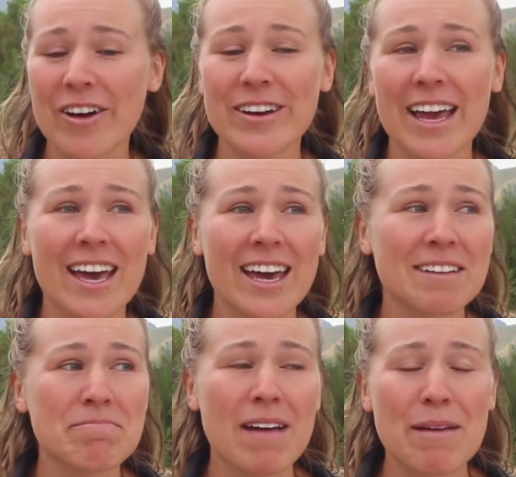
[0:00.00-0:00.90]
only
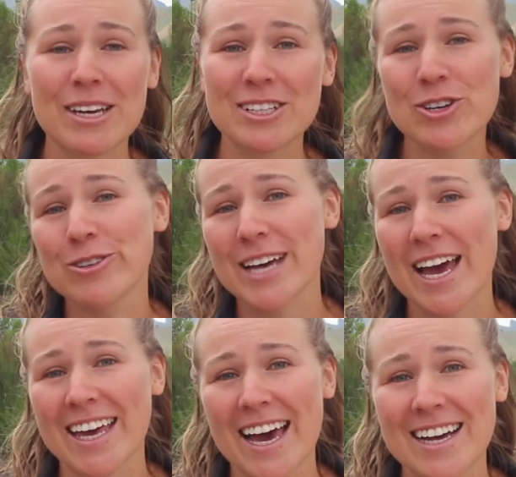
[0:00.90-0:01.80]
had maybe 2
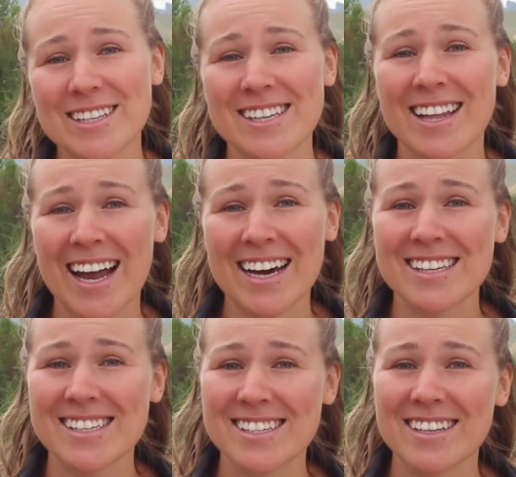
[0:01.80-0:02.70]
takeouts in the
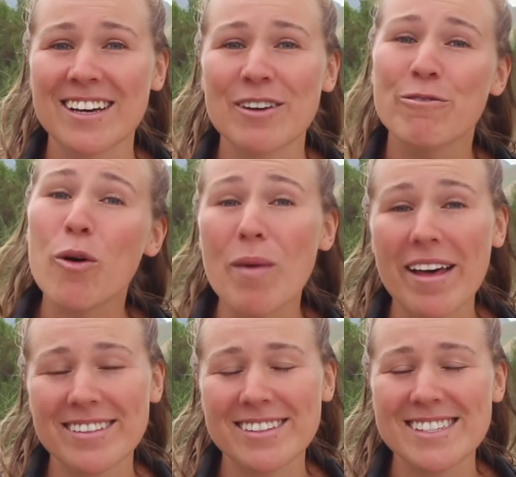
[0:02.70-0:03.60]
last 4
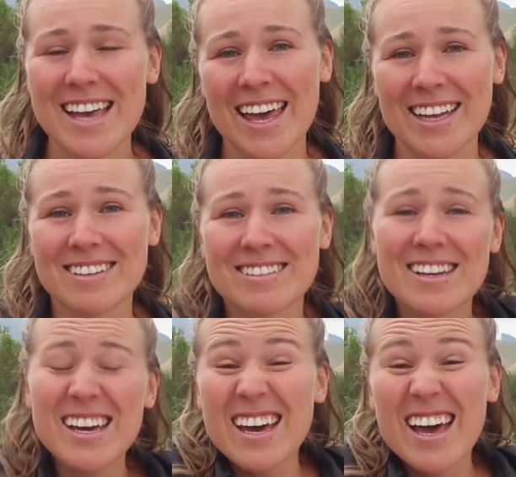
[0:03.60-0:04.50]
months, and
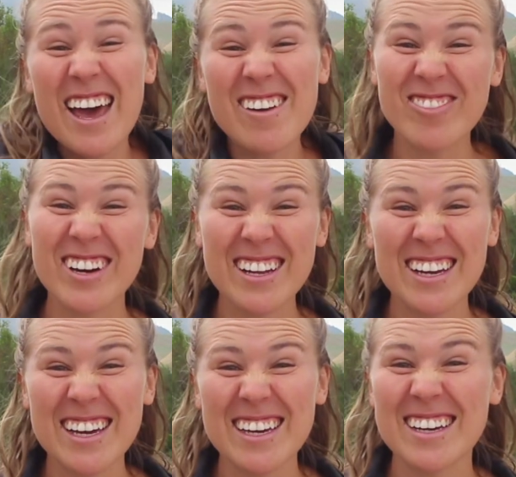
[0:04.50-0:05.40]
it
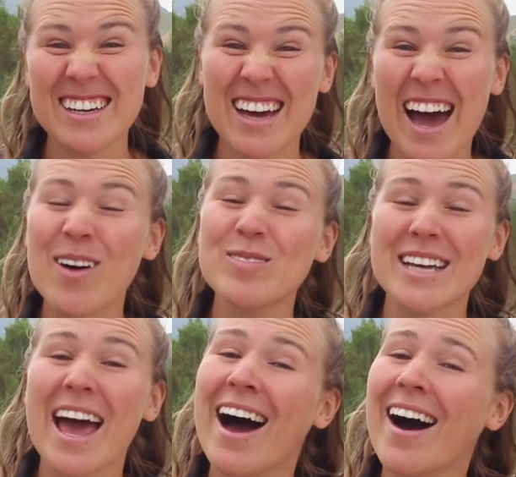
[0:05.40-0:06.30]
really
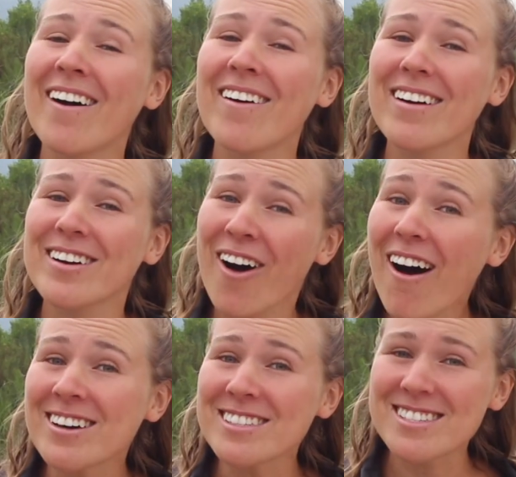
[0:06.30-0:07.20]
helped our
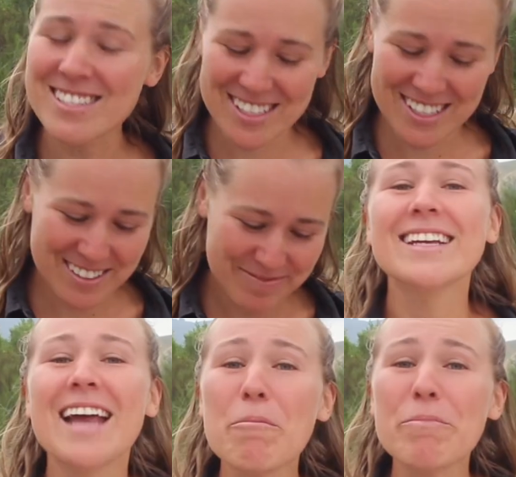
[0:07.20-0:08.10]
costs.
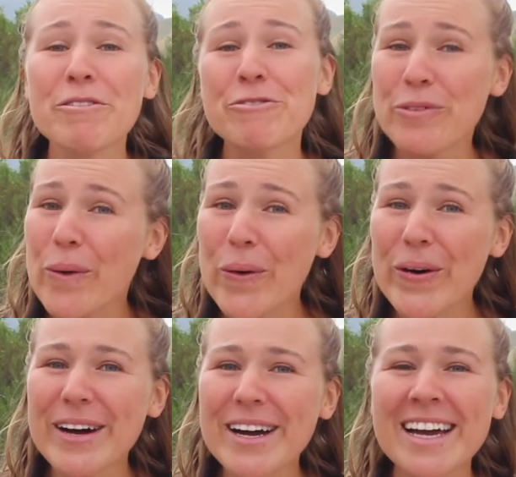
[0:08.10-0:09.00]
Number
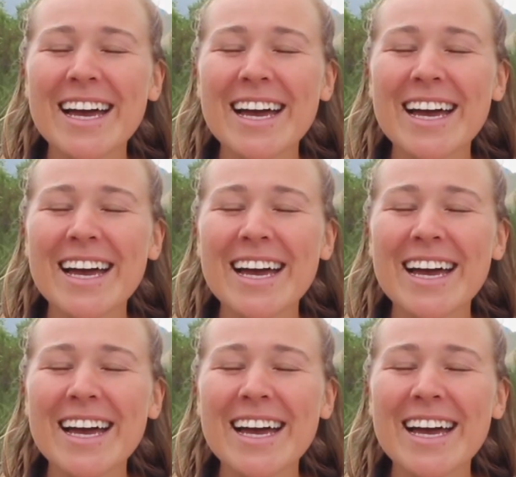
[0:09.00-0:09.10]
4,